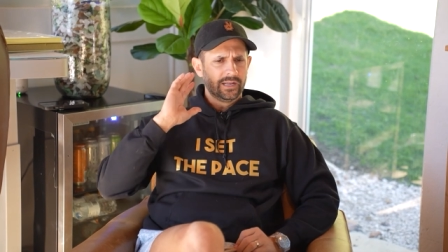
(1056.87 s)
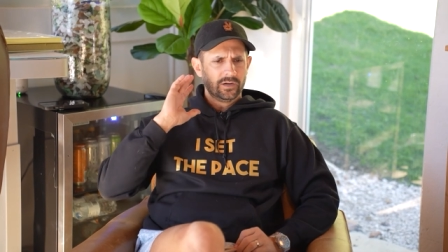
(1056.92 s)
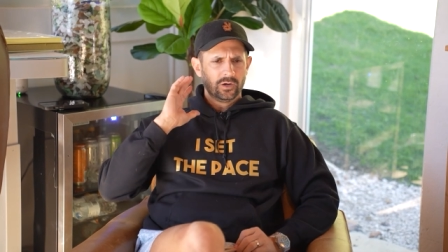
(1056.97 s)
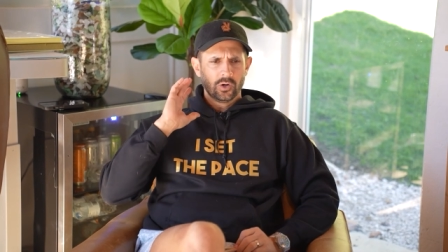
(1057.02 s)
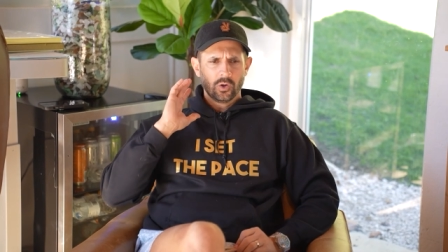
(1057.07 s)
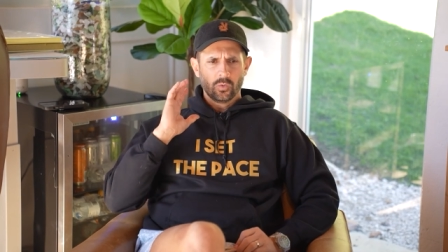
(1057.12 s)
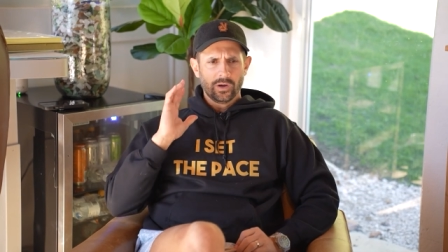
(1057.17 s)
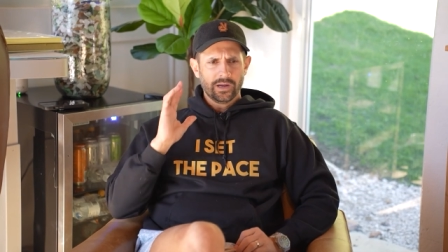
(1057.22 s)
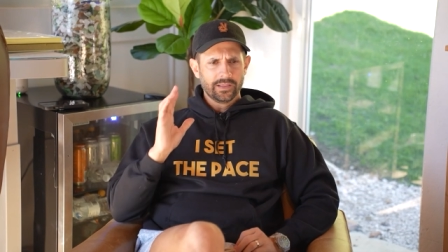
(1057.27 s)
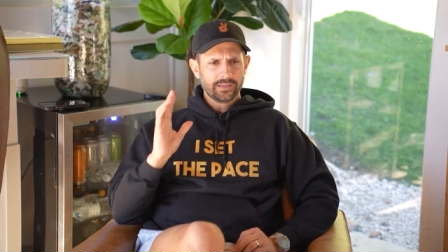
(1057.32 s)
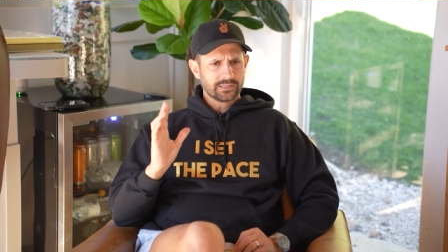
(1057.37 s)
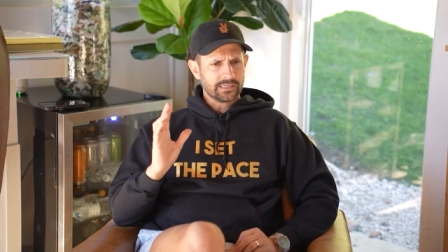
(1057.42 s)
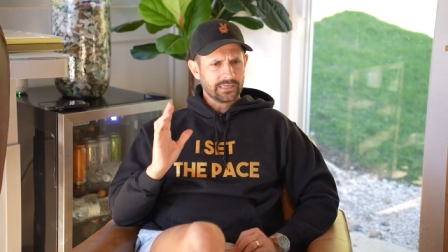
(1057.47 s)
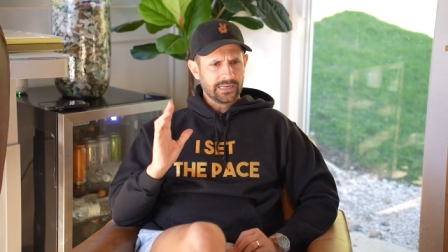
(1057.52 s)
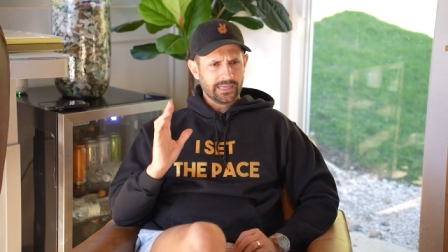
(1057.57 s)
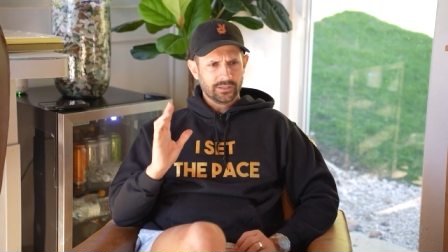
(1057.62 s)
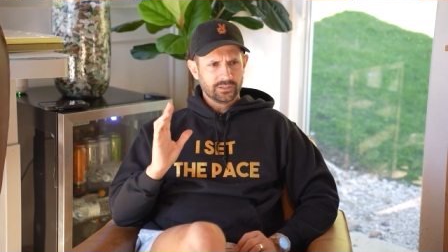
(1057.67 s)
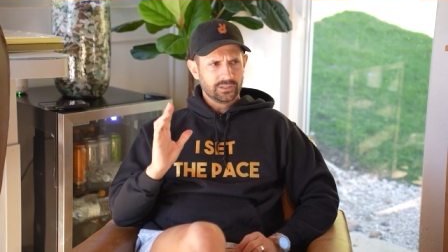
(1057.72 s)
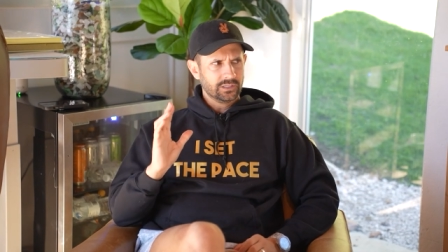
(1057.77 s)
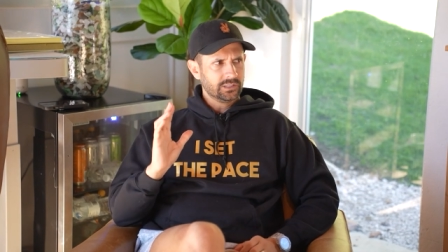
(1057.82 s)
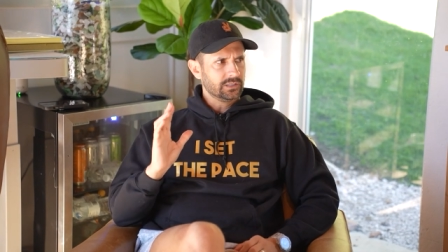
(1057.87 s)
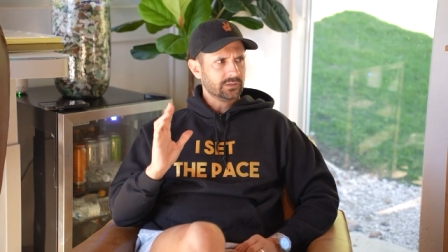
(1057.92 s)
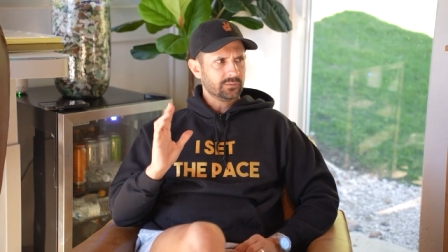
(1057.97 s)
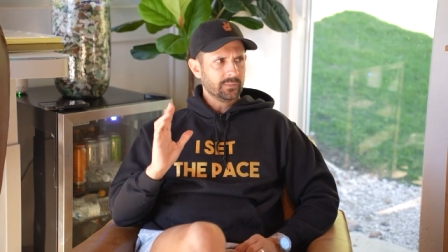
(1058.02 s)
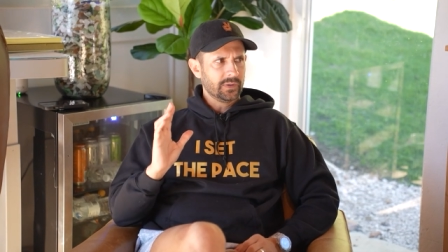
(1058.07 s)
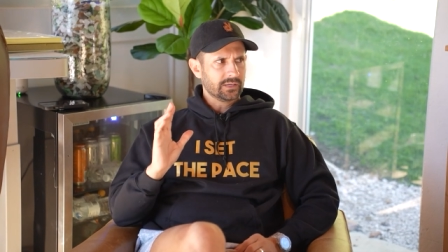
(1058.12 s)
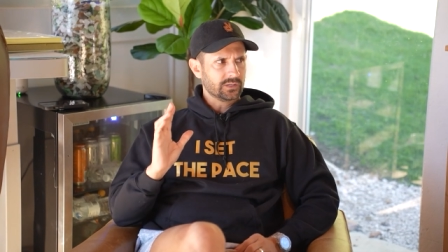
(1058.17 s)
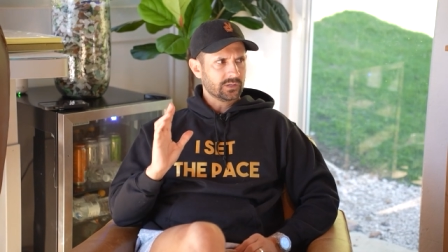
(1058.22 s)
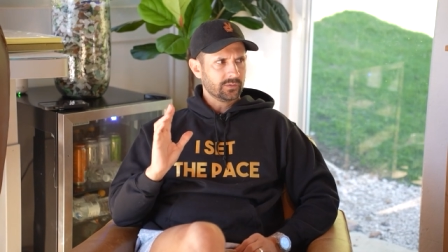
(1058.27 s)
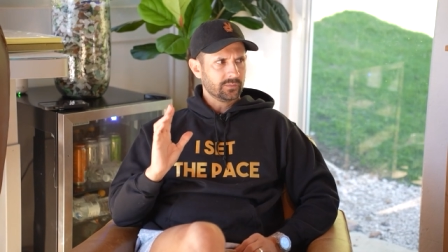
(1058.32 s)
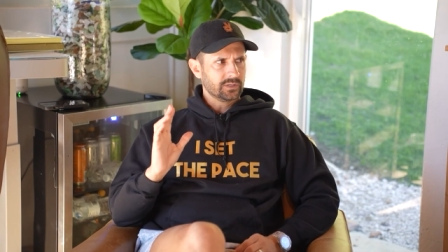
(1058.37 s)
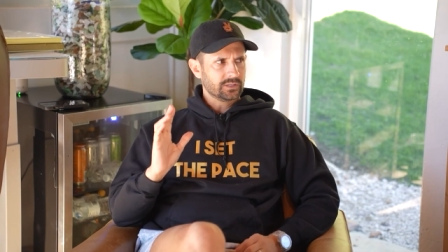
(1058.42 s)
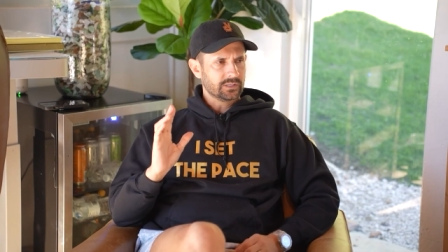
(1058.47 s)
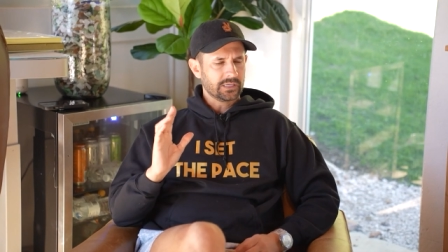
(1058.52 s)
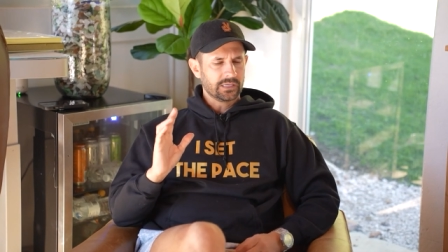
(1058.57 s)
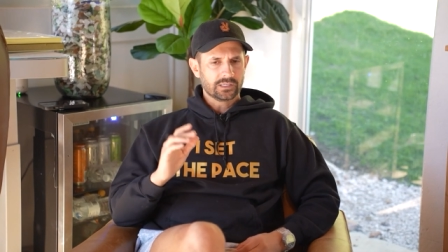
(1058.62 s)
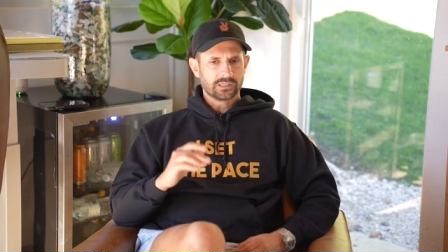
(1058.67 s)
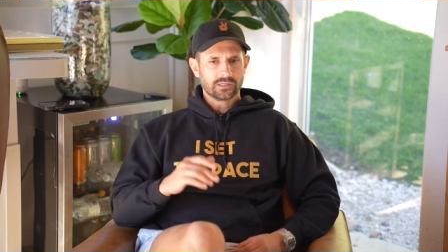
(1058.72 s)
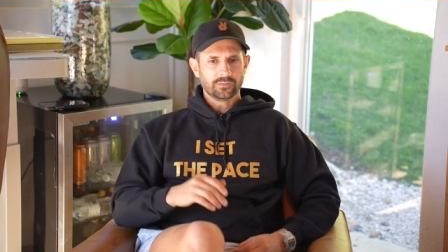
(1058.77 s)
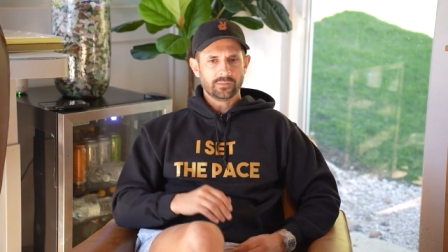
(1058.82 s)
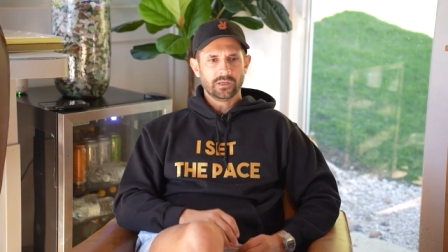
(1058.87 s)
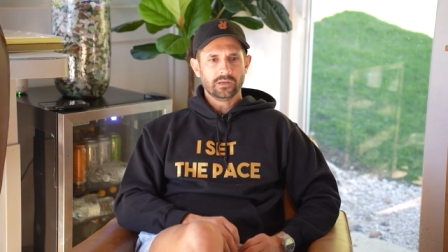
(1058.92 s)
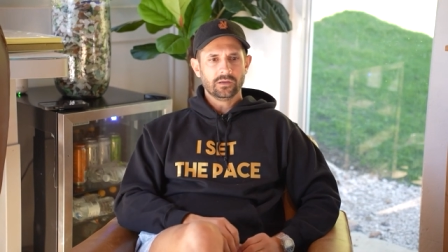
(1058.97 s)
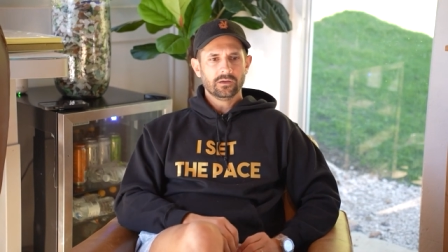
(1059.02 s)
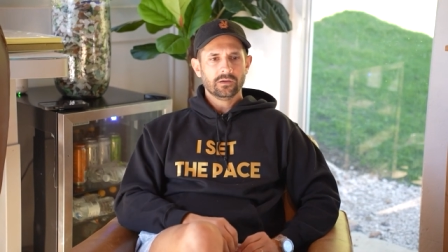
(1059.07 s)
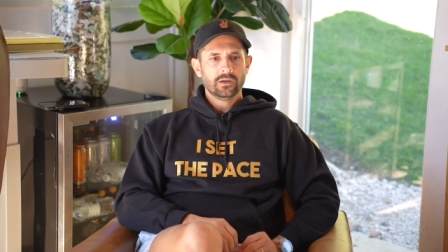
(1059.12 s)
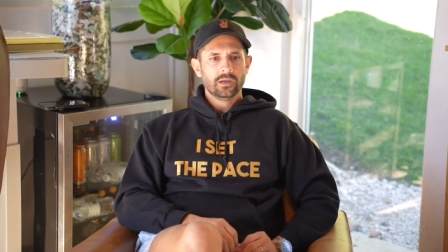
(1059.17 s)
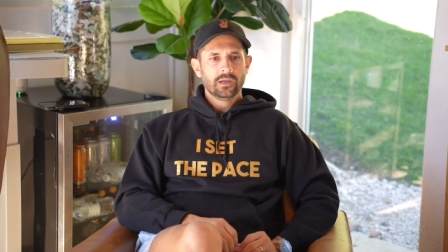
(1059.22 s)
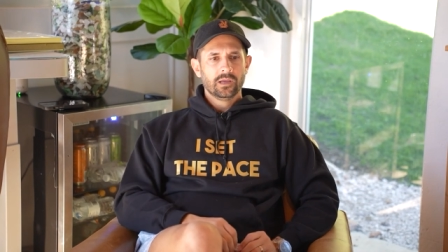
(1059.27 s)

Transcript: I don't know why this analogy just makes so much sense to me.